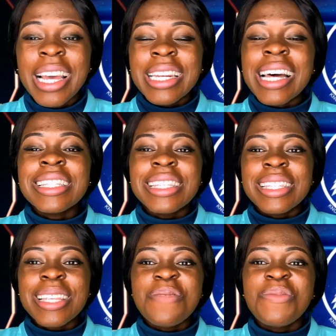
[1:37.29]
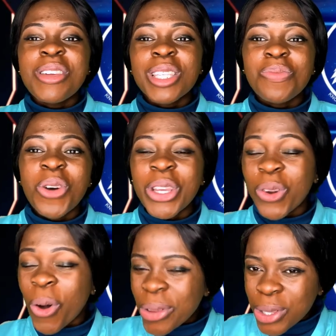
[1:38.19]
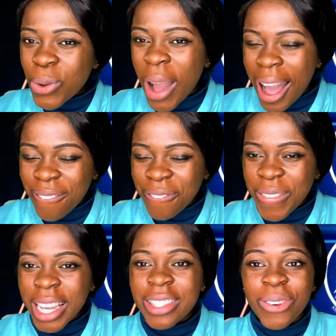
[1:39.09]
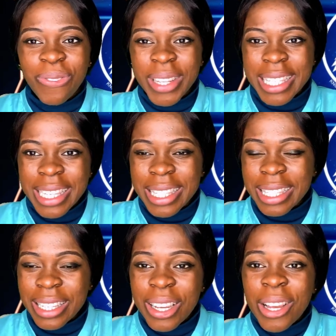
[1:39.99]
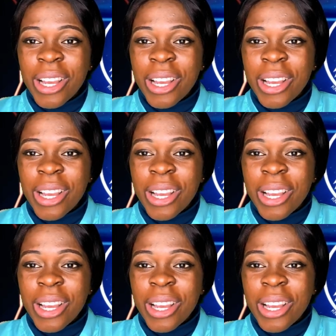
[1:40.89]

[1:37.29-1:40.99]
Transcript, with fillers: That is the same way smoking also affects your fertility.